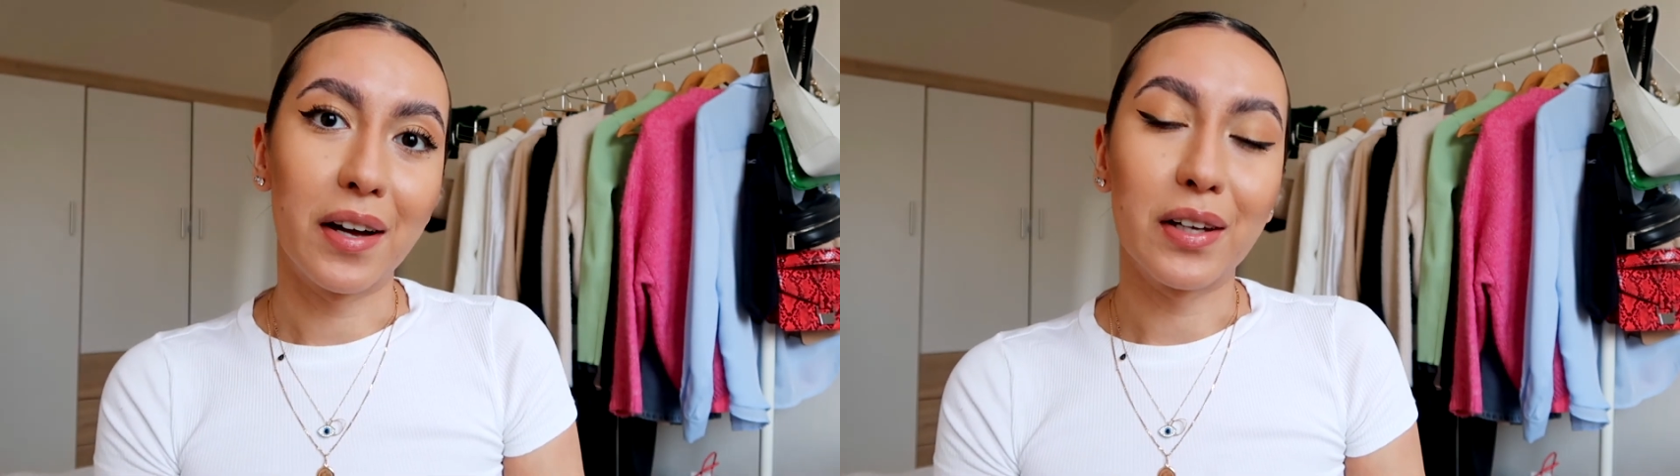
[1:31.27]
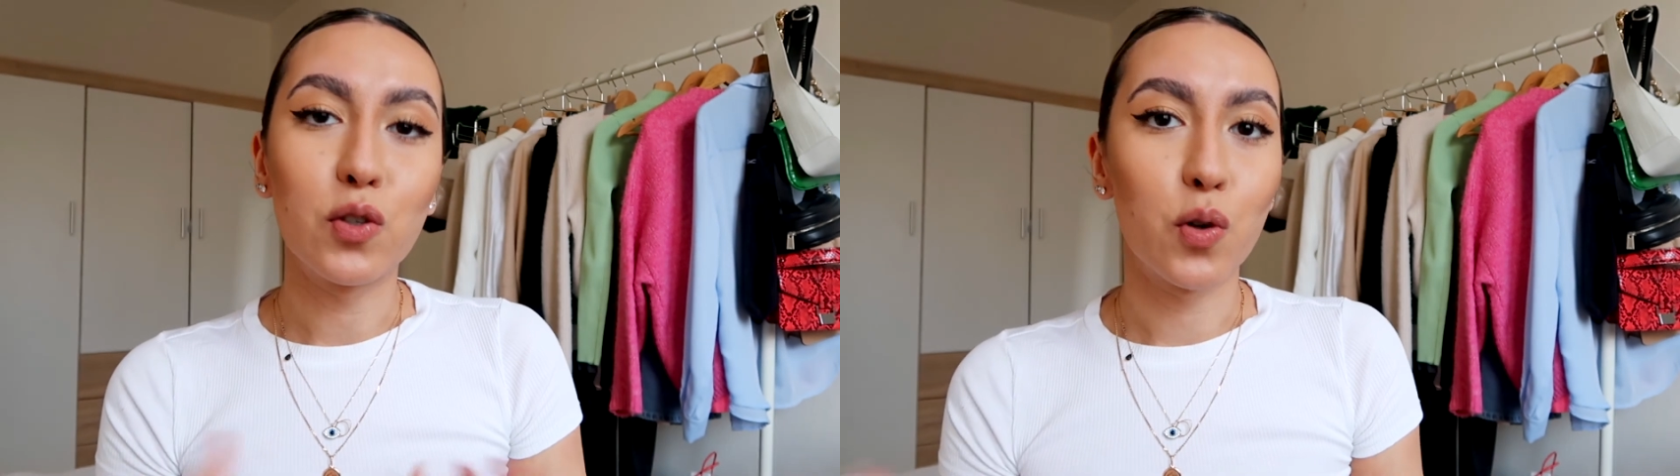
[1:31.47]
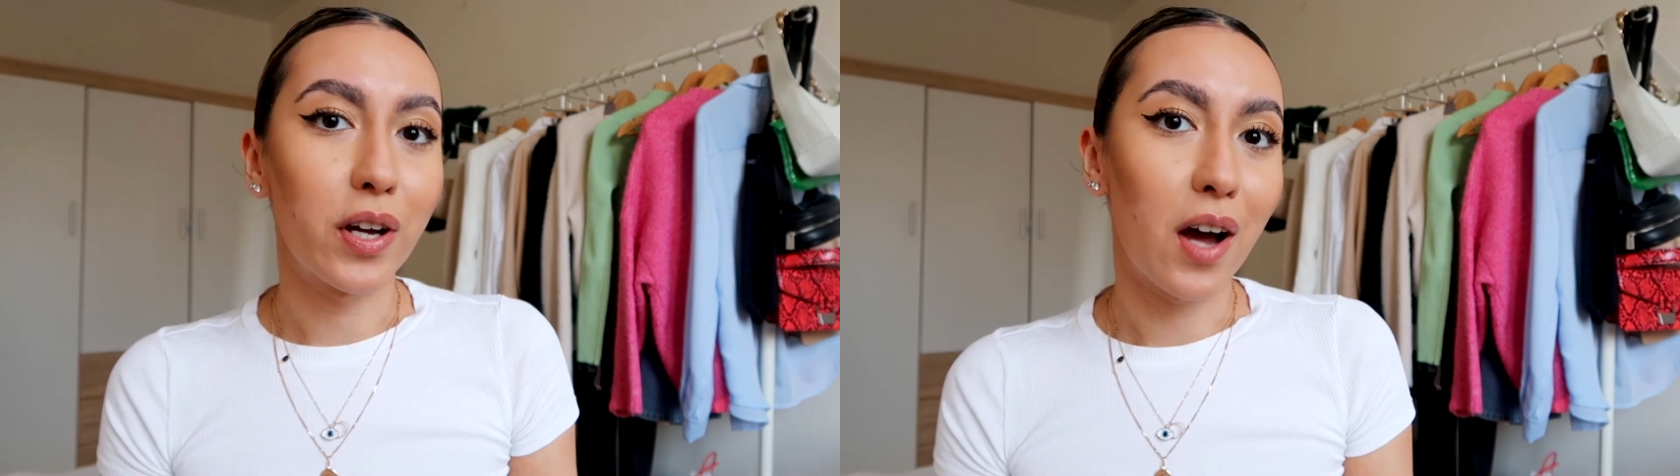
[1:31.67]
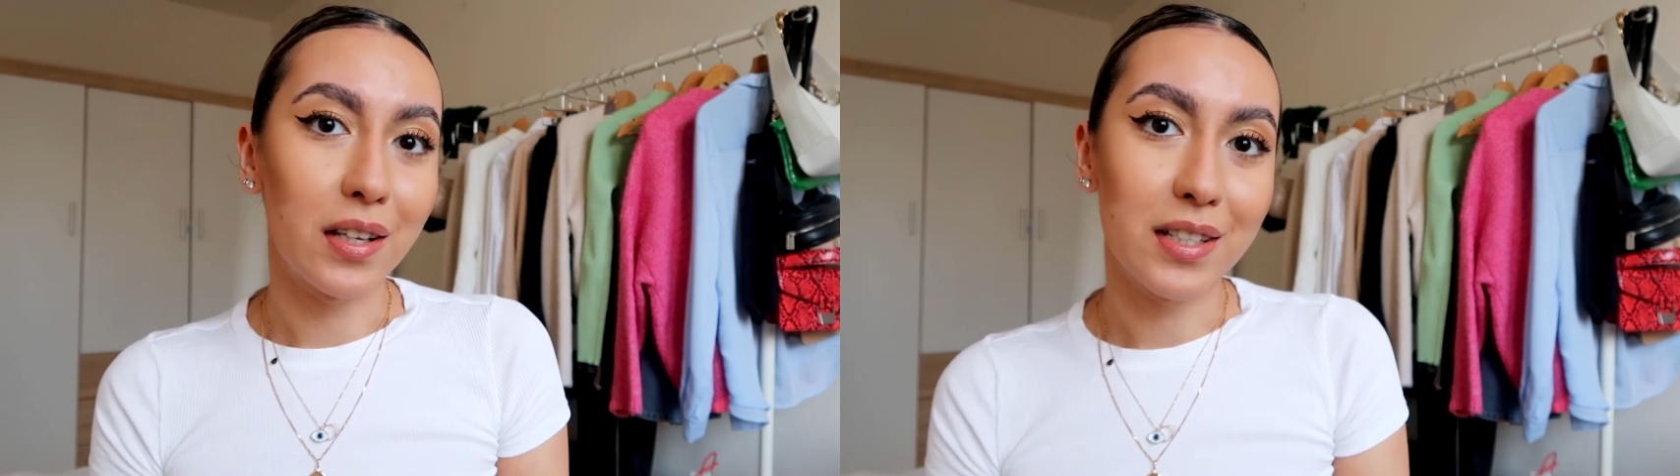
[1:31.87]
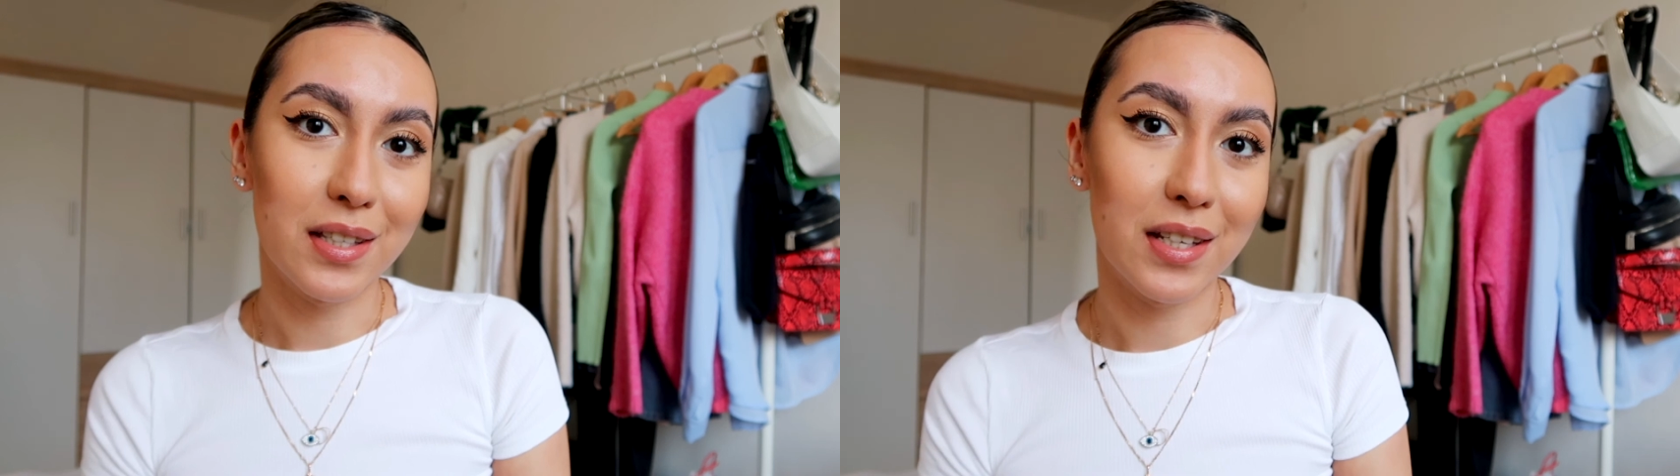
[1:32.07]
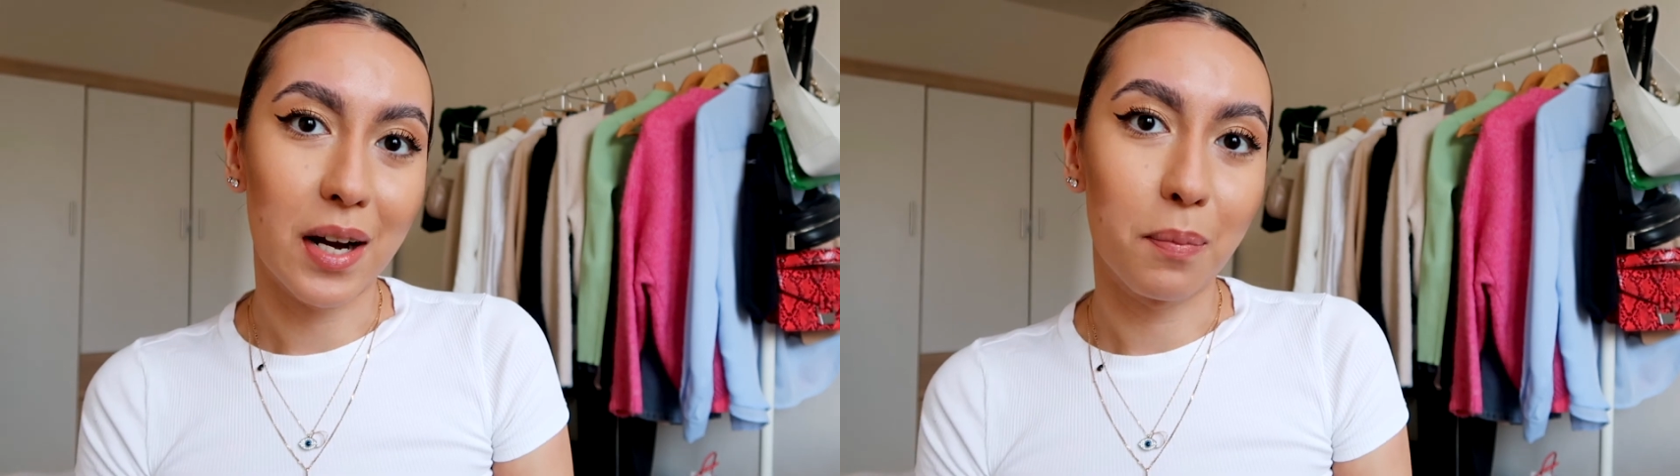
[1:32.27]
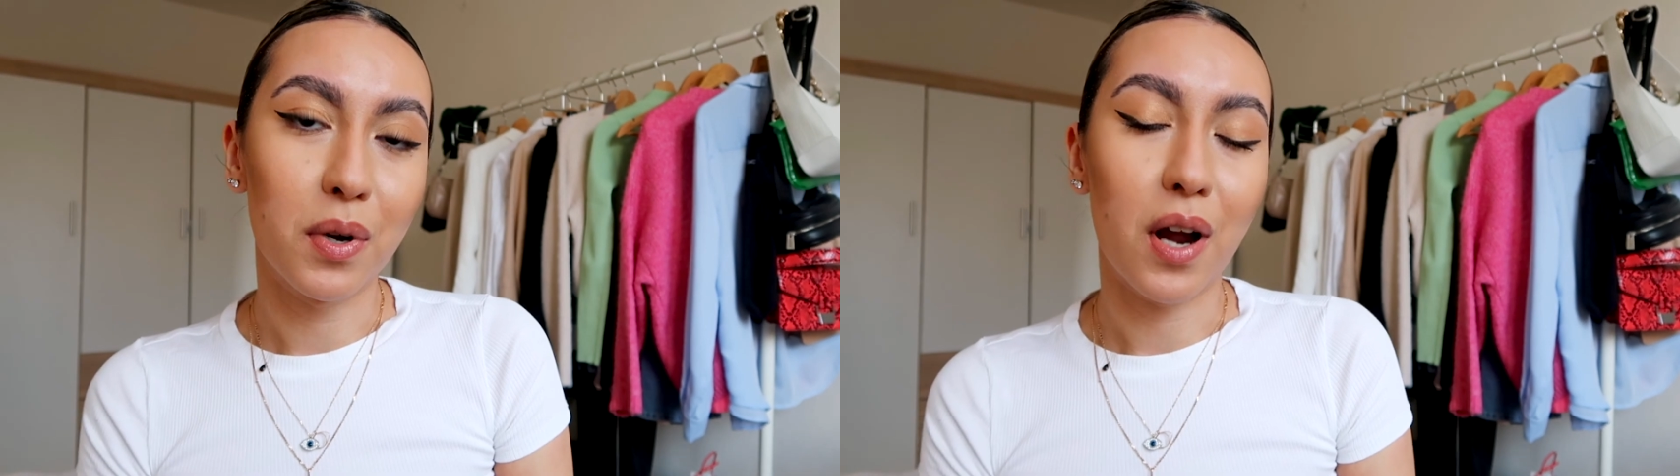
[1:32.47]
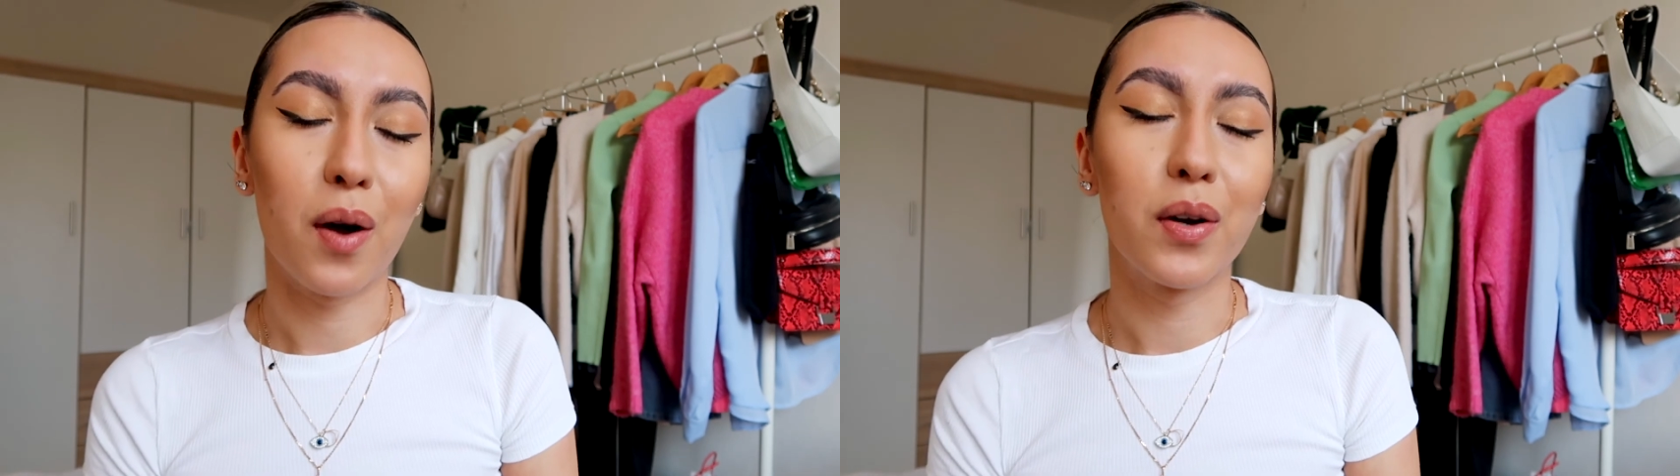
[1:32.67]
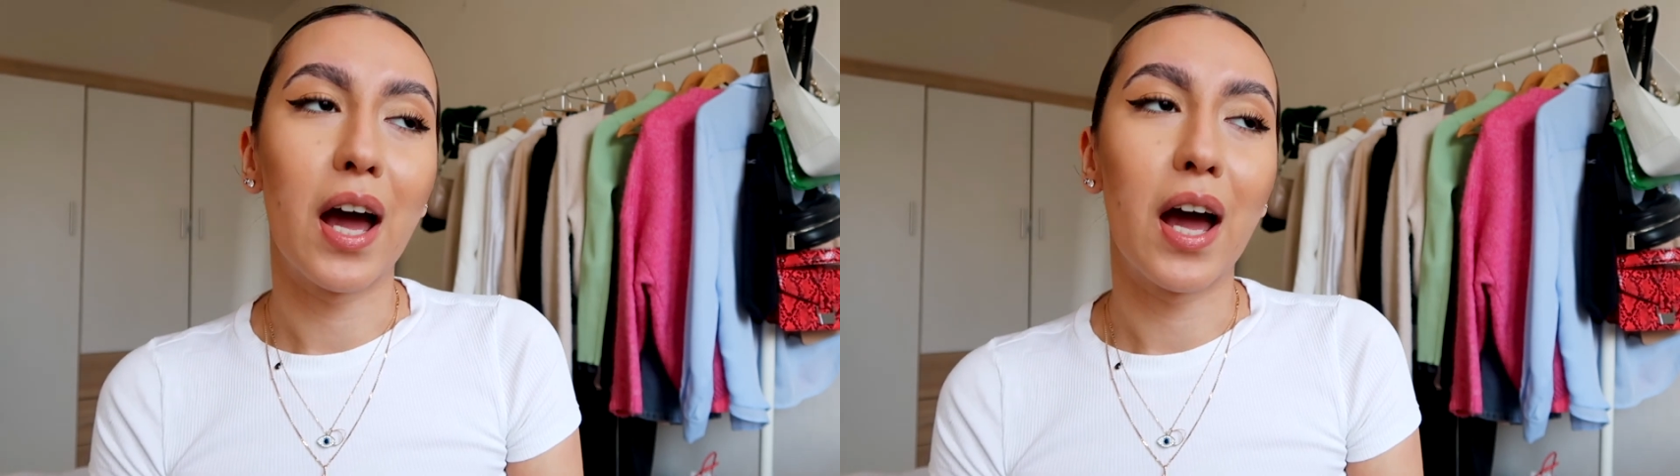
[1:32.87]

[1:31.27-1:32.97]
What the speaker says: enjoy content that I put out.